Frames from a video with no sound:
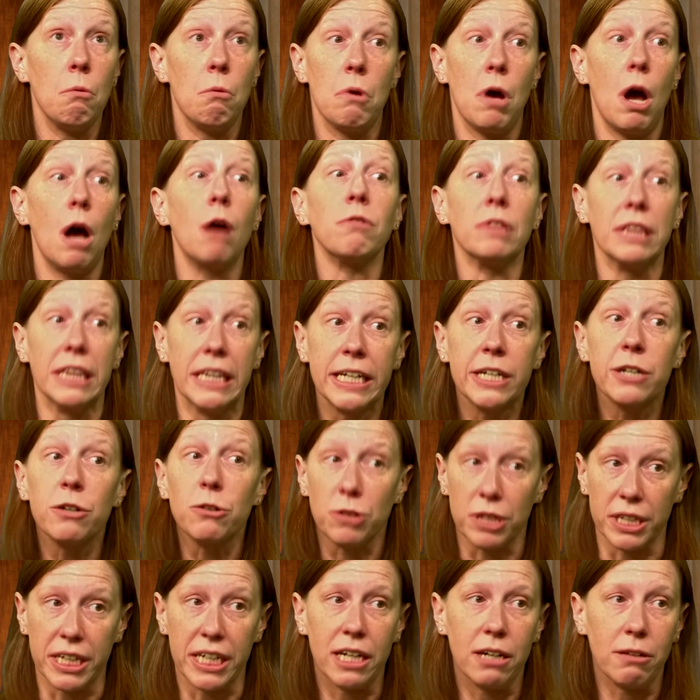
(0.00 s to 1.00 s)

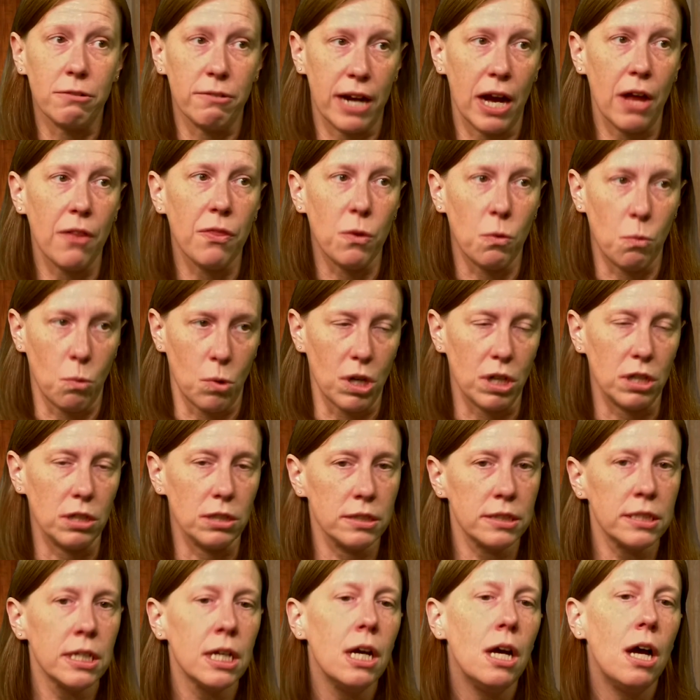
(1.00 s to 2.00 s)
literally around the
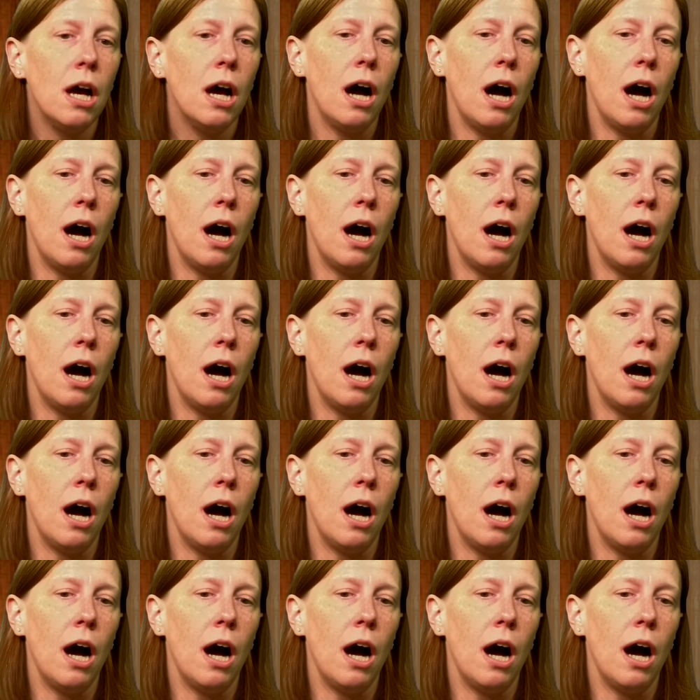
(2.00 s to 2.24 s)
world. Yeah.